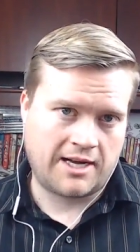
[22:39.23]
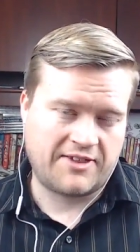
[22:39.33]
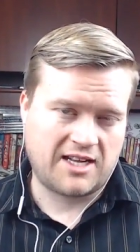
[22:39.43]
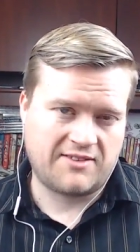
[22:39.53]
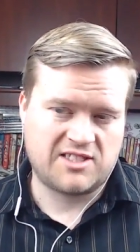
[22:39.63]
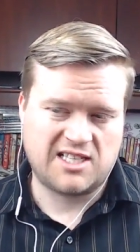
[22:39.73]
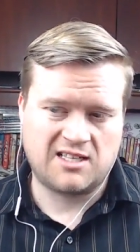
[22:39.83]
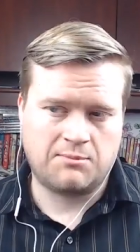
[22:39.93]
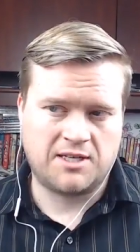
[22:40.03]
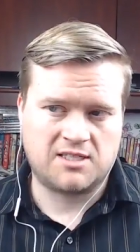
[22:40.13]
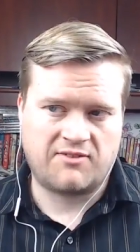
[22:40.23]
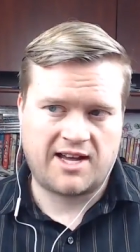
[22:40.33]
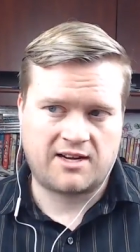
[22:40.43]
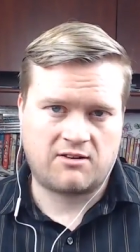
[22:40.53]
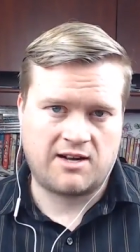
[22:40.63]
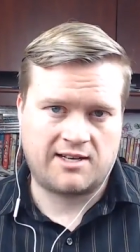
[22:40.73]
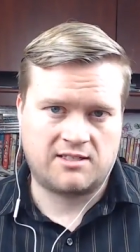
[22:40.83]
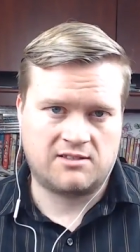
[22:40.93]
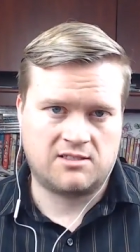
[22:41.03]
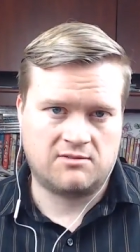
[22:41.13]
I think I've seen a bunch of Hack
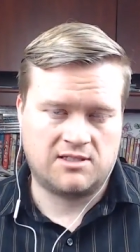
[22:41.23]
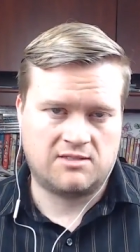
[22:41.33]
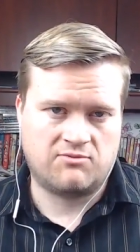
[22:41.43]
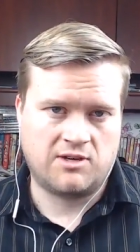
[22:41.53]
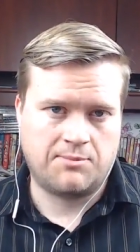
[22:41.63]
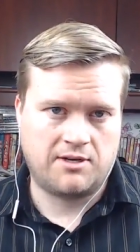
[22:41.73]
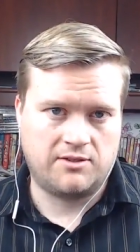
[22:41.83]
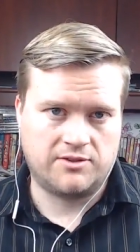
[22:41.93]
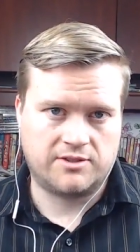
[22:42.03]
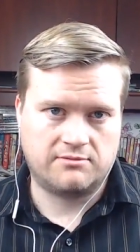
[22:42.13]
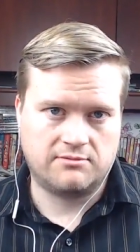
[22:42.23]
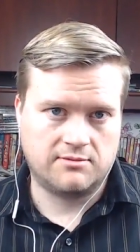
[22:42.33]
Reactor students repos.